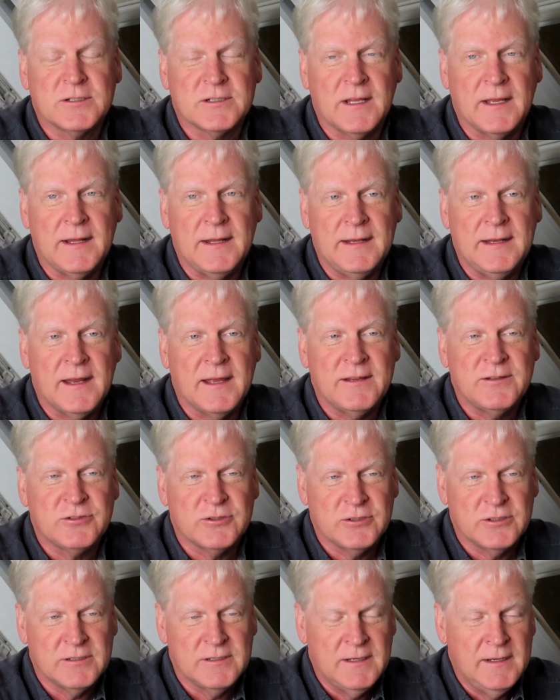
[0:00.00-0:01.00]
slightly
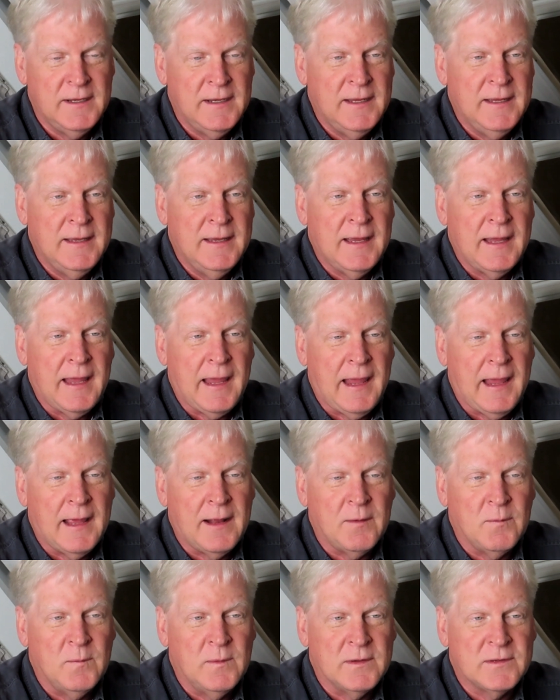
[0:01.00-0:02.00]
nicer.
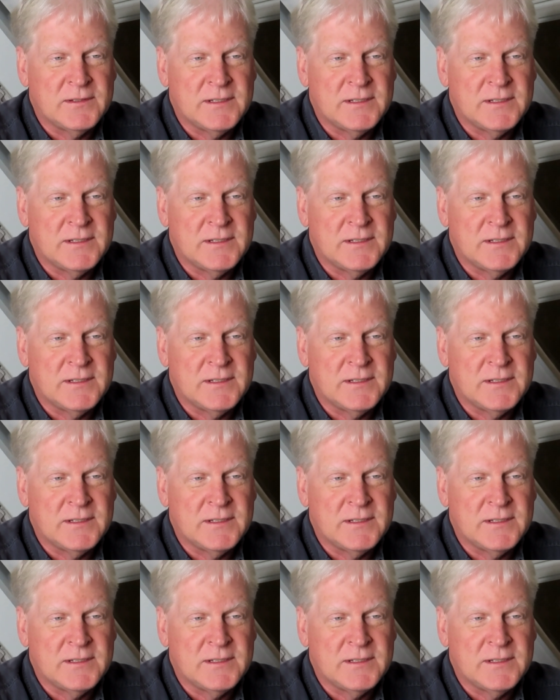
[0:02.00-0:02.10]
And we'll